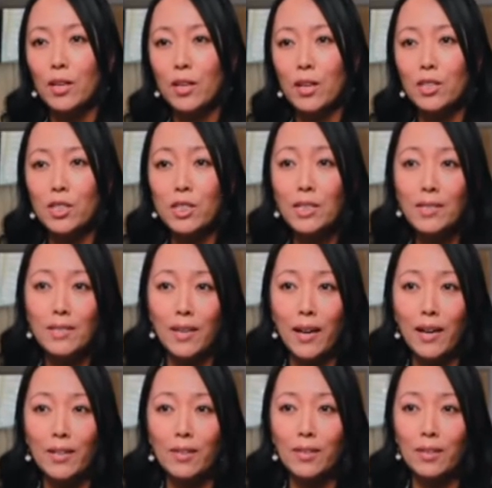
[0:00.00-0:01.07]
And she
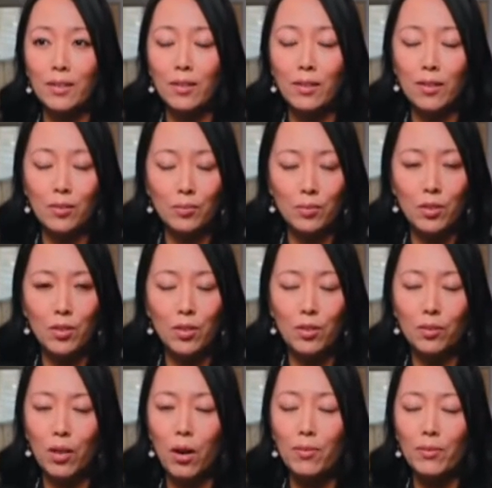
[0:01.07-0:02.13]
cited the
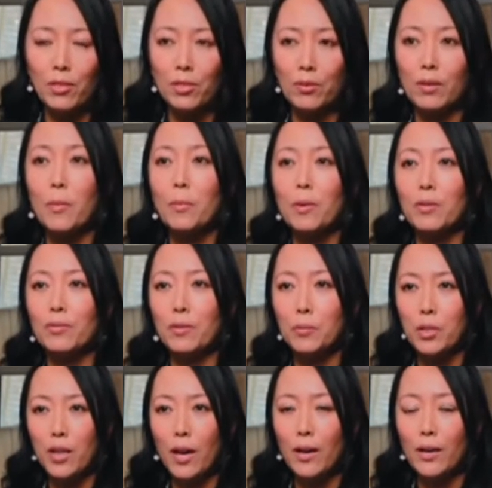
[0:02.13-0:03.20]
official number from
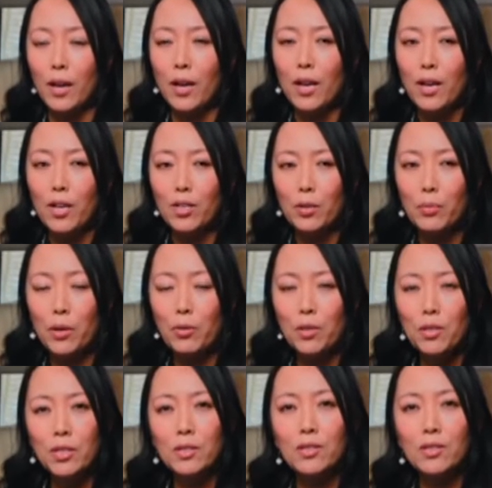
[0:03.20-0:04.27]
China. So my
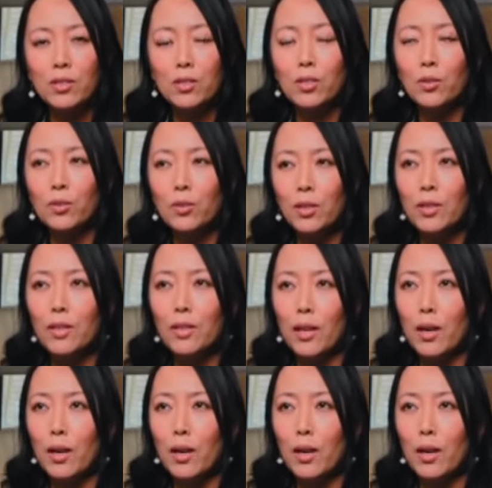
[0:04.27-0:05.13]
question is, do you think